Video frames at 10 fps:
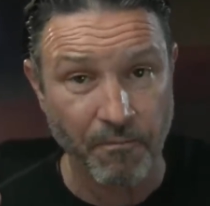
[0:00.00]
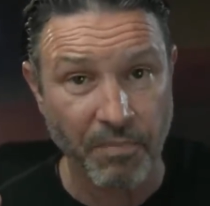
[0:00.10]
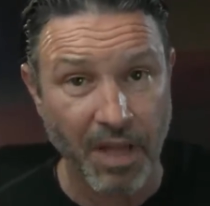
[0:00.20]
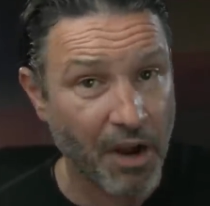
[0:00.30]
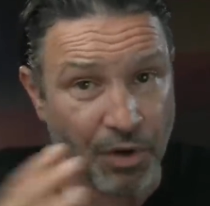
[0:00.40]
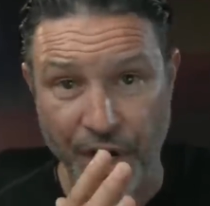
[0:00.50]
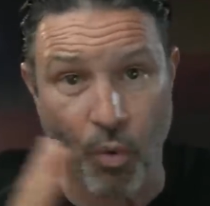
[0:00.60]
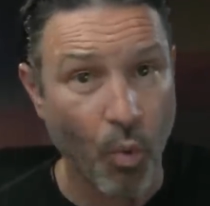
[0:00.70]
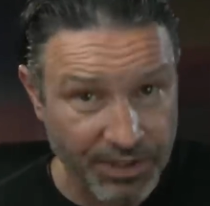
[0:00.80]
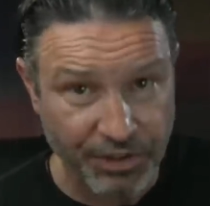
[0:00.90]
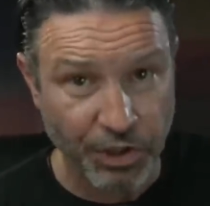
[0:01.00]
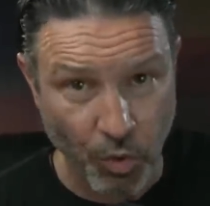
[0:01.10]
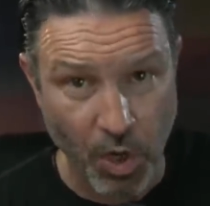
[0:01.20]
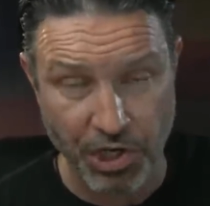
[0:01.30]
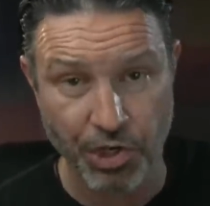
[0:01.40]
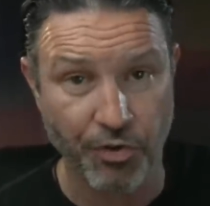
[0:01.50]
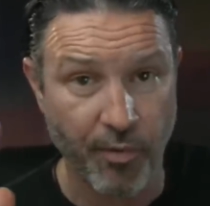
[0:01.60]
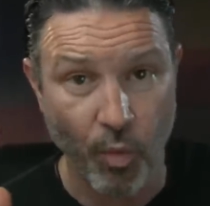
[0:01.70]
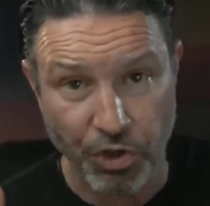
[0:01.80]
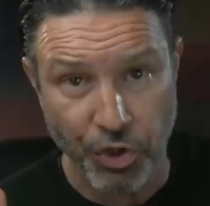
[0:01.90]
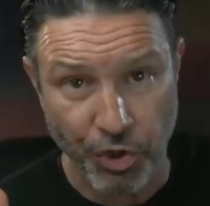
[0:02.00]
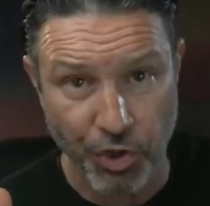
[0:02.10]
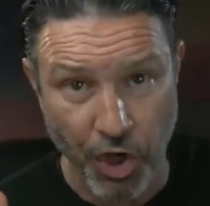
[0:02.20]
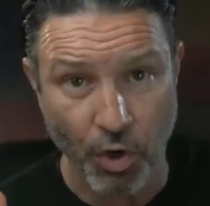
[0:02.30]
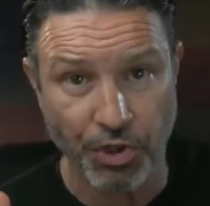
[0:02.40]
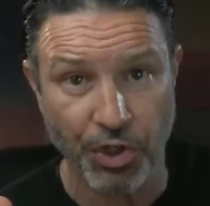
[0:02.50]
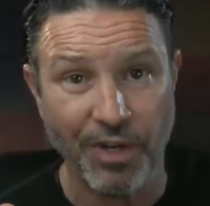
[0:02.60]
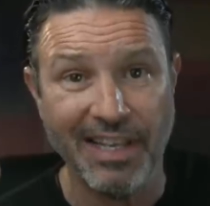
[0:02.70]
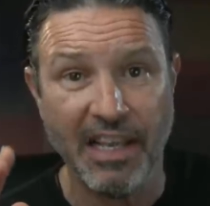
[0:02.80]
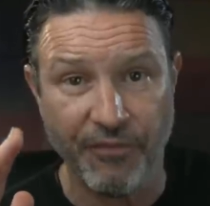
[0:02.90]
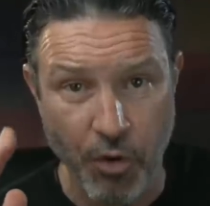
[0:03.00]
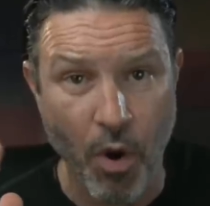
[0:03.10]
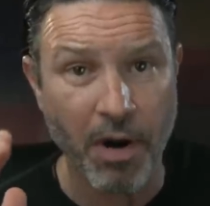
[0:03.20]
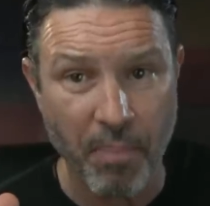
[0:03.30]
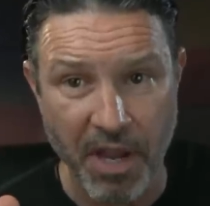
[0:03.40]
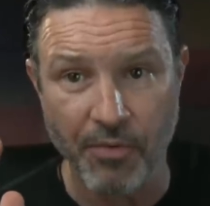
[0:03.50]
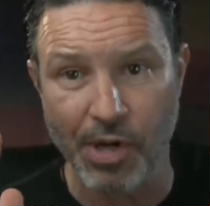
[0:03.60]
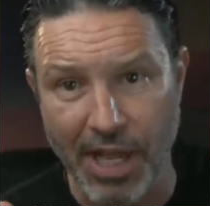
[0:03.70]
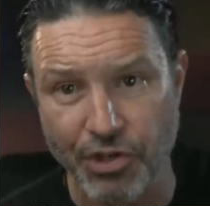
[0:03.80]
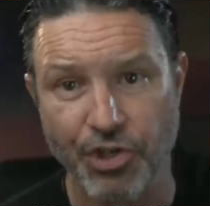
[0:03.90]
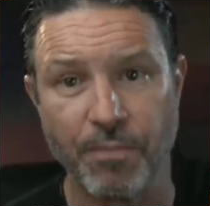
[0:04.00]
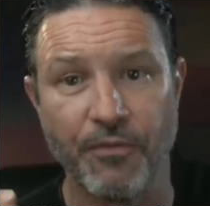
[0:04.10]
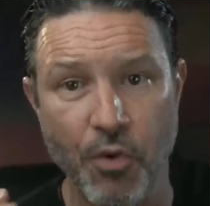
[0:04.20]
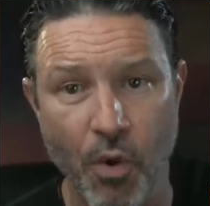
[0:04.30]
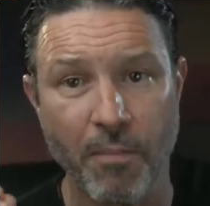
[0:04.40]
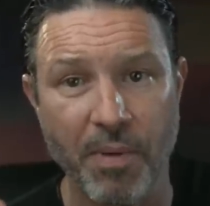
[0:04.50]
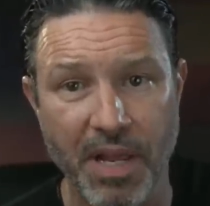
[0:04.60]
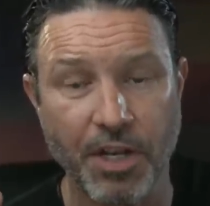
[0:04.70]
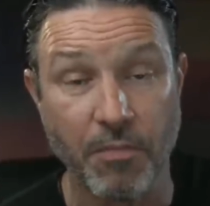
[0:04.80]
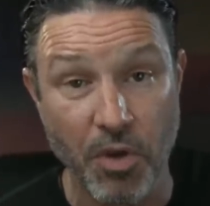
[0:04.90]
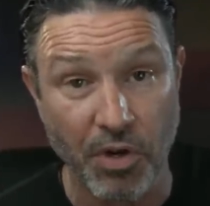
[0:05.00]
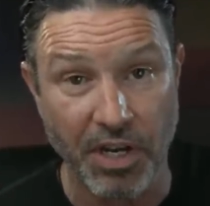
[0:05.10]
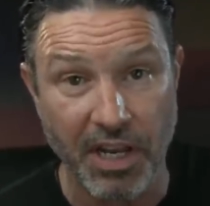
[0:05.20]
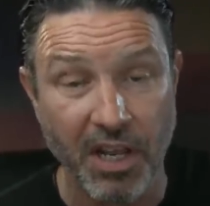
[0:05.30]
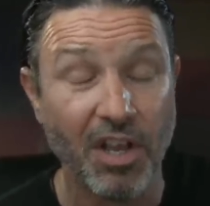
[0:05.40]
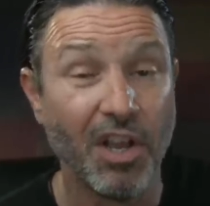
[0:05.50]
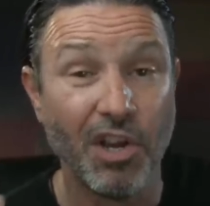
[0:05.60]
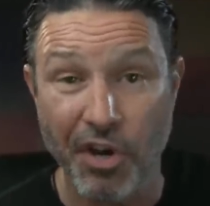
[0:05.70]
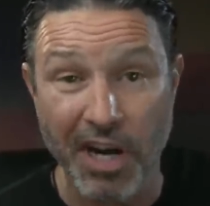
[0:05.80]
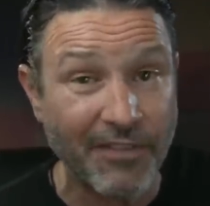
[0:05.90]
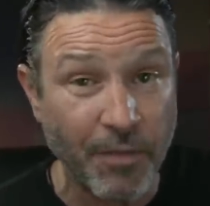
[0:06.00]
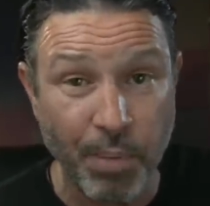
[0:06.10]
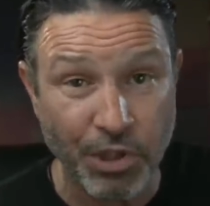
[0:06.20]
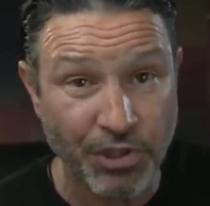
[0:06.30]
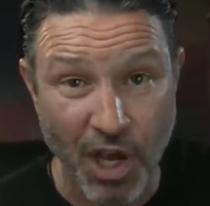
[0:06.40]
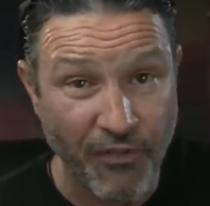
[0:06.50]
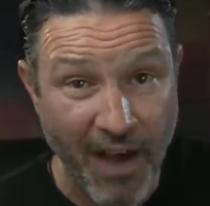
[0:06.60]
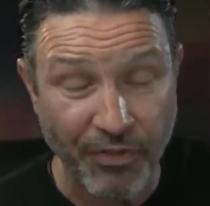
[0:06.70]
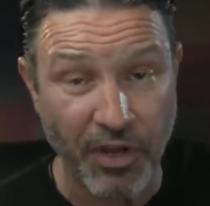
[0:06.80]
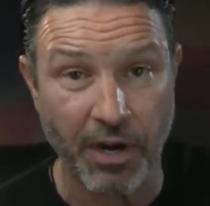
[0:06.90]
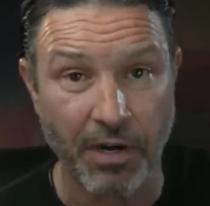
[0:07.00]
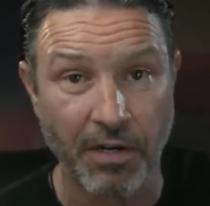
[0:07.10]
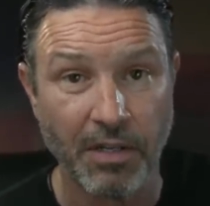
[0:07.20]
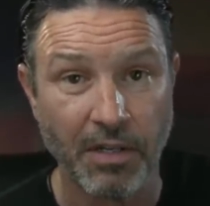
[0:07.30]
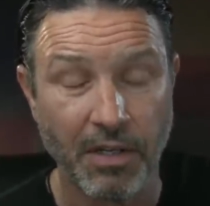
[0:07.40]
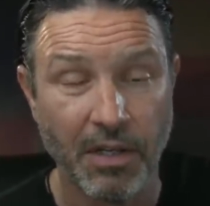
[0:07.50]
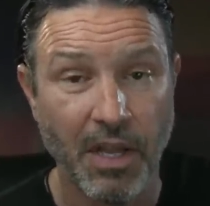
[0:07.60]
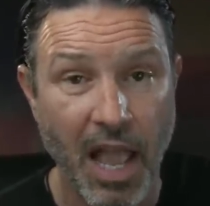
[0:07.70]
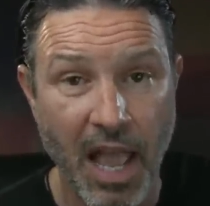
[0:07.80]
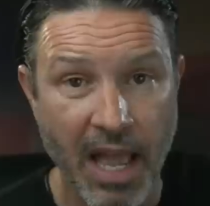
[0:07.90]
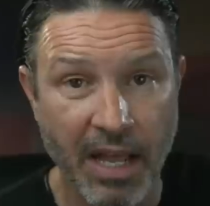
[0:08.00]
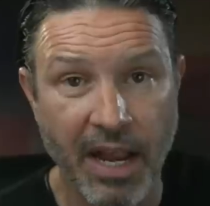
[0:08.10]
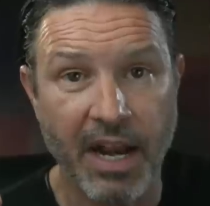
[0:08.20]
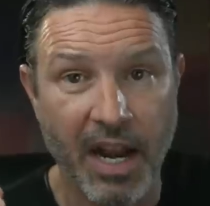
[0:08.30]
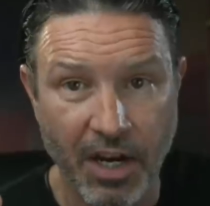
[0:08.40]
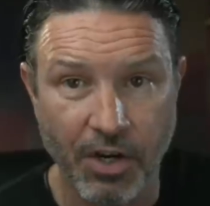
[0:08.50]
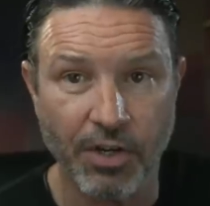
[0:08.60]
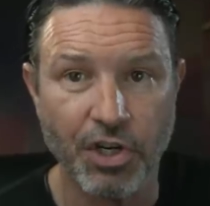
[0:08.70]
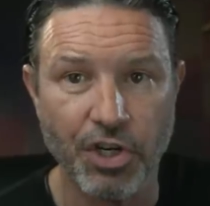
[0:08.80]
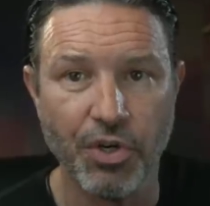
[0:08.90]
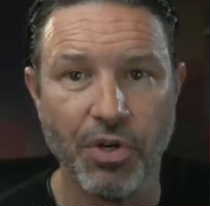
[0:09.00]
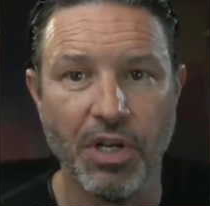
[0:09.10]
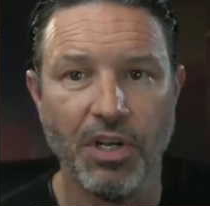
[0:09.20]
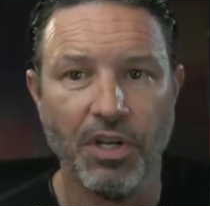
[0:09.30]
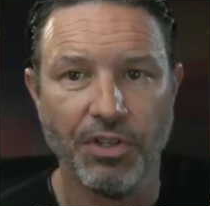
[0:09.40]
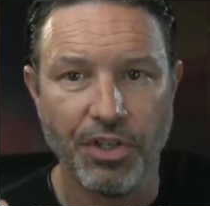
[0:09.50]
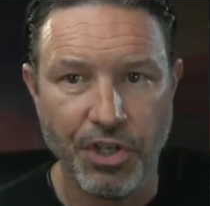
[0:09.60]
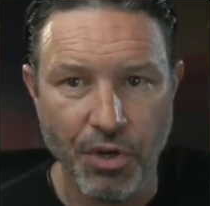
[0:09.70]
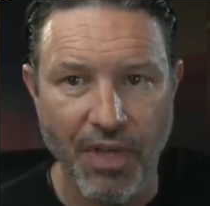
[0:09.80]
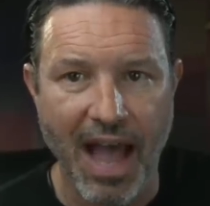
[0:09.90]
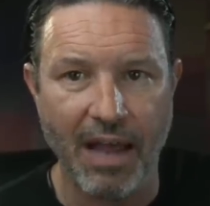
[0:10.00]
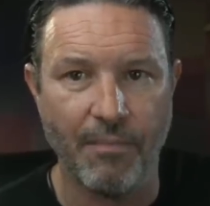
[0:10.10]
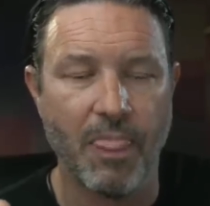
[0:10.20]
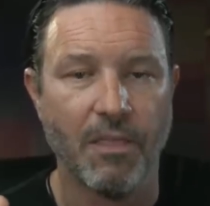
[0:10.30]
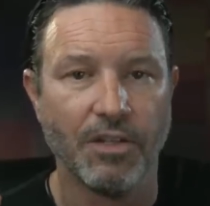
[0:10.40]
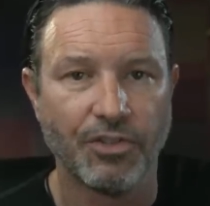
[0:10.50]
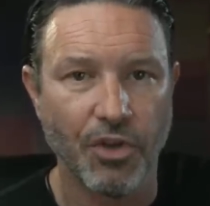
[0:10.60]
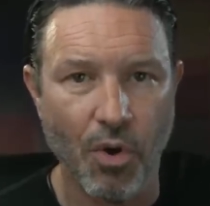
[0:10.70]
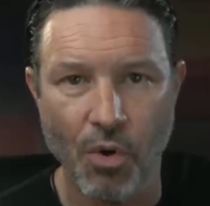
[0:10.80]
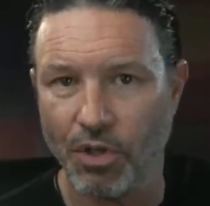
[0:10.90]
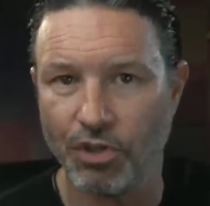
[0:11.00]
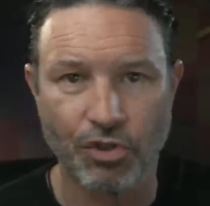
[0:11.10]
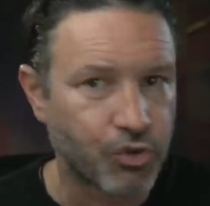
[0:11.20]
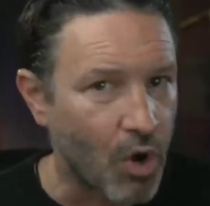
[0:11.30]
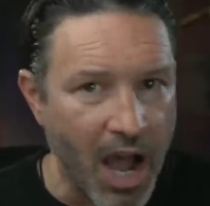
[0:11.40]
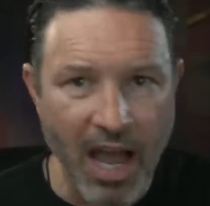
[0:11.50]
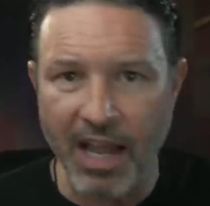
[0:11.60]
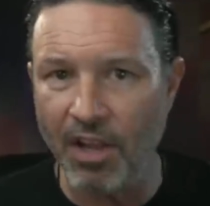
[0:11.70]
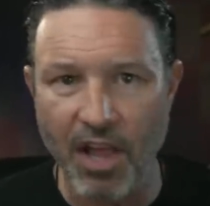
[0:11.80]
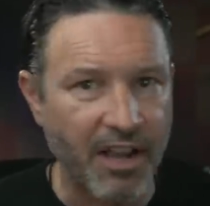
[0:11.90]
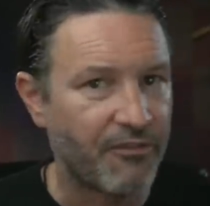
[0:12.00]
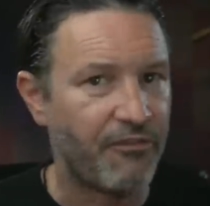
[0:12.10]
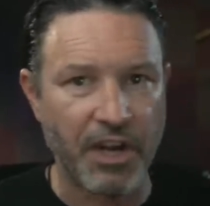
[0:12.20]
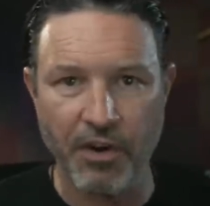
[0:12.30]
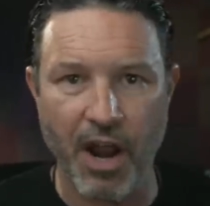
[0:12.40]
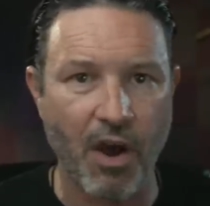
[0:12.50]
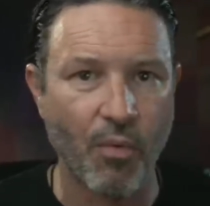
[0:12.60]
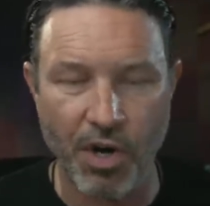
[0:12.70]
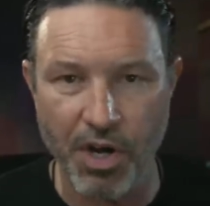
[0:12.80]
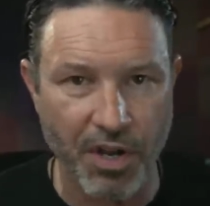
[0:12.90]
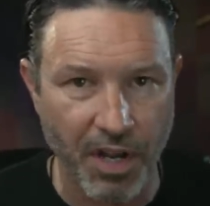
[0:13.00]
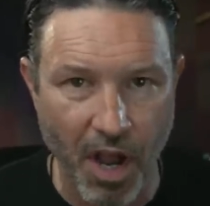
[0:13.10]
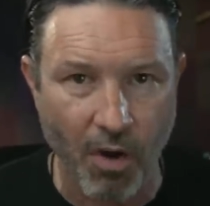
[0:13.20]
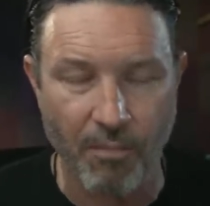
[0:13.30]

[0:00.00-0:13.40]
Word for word: I don't care what situation you're in, what church you go to. If you want to be in relationship, if you want to be in community, you're going to have to put yourself out there. And, and, and I encourage you to do that. So try to like figure out where you can go.